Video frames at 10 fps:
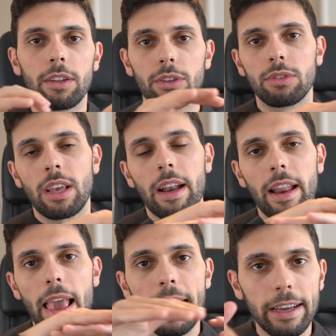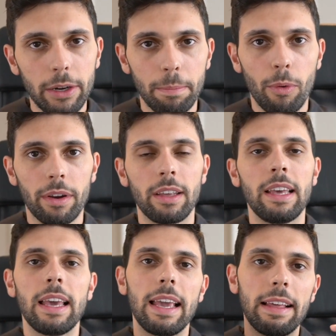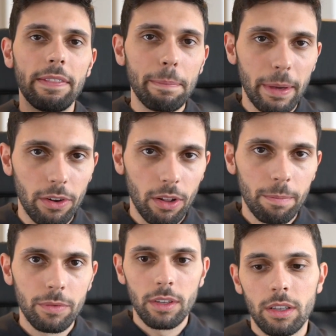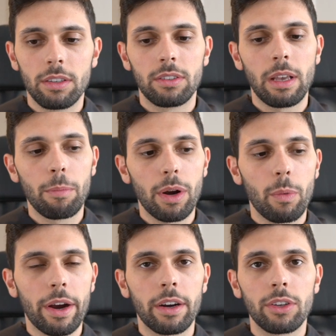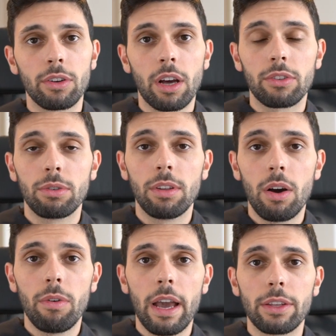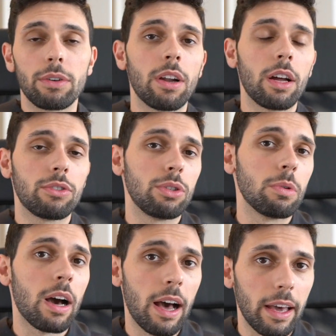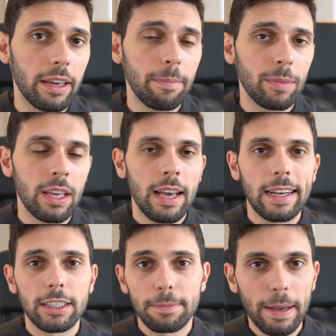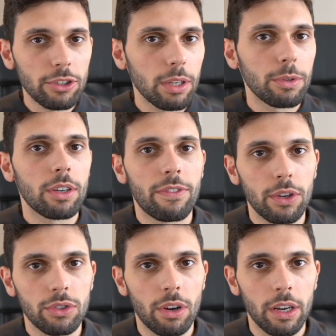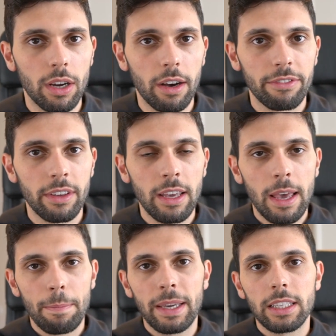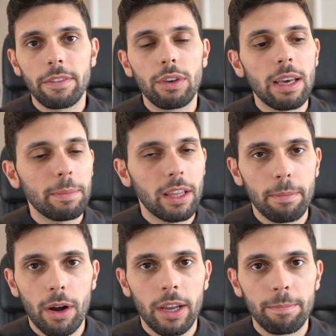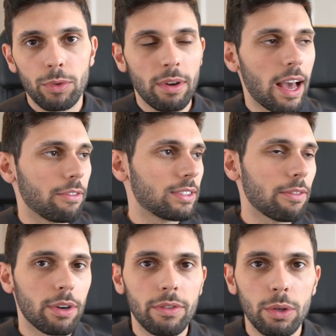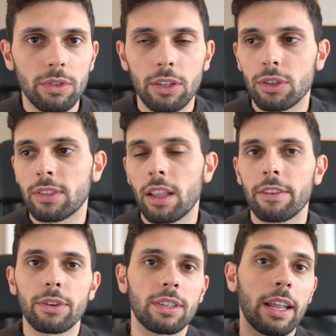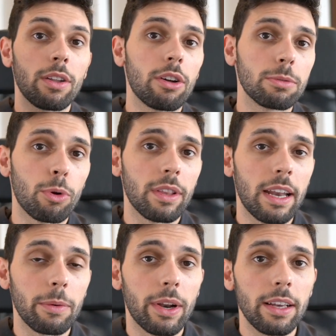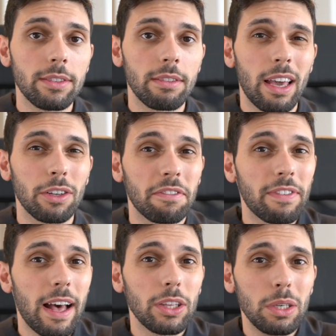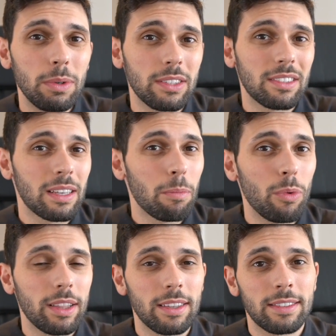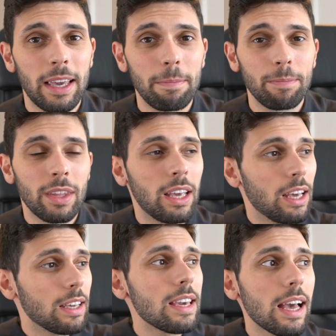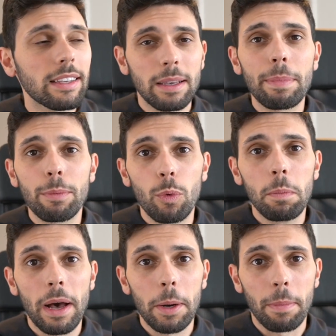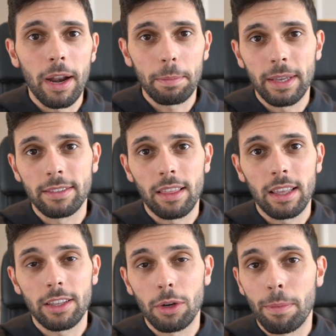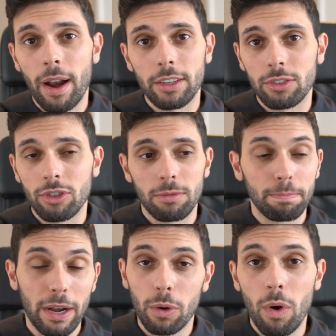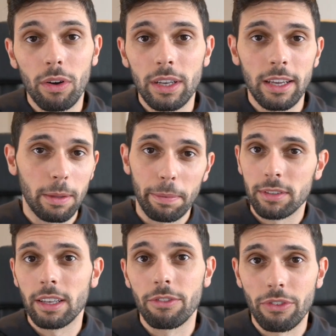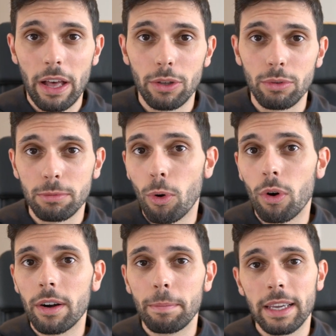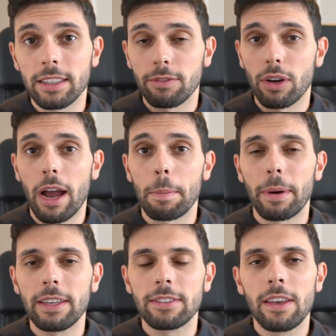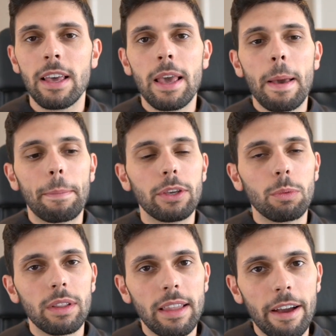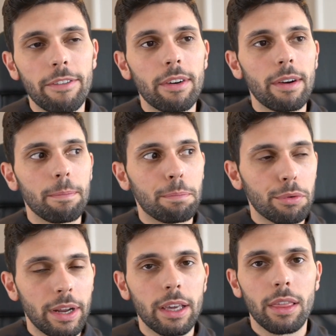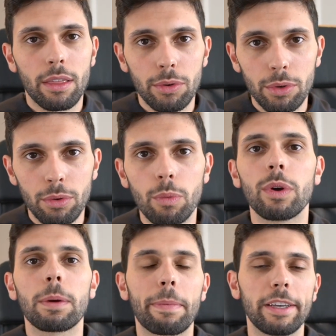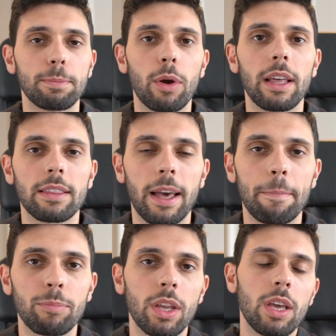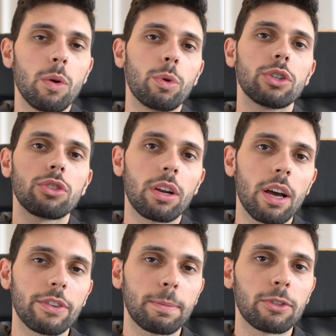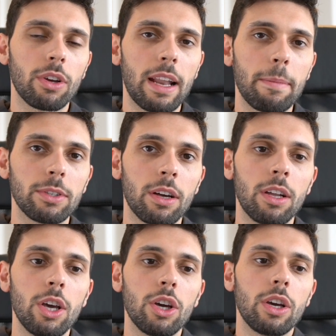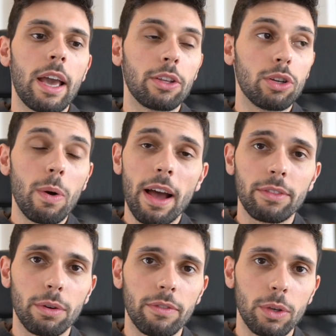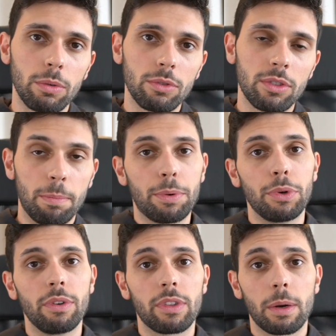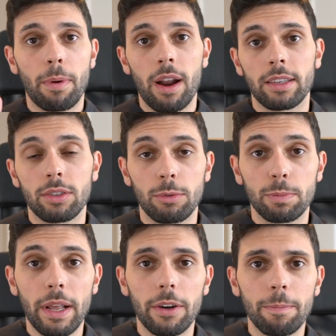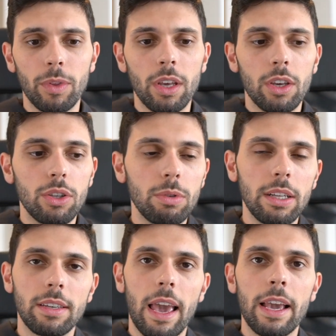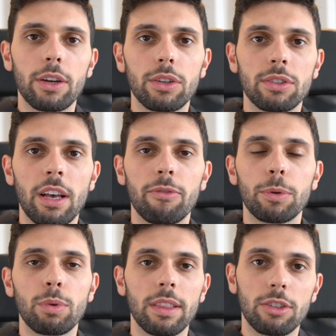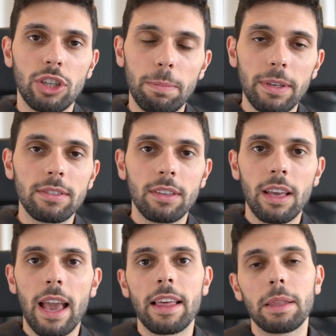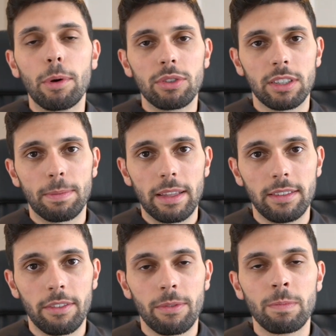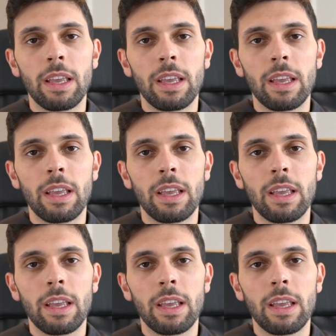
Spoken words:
You set an anchor point in the middle, somewhere where you're not too low and you're not too high, especially when you're first starting off. Because if you come into the market, you have 7 reviews and you're selling for $10 more than anyone else, and your value is somewhat the same, yeah, some people will buy your product because they think that your product is just better quality, the perceived value is more because of your higher price, but you will never break through with a price point like that. When you're starting off, especially on Amazon, and you don't have the reviews to prove that your product is so much better, you need to anchor yourself between the cheapest and the most expensive.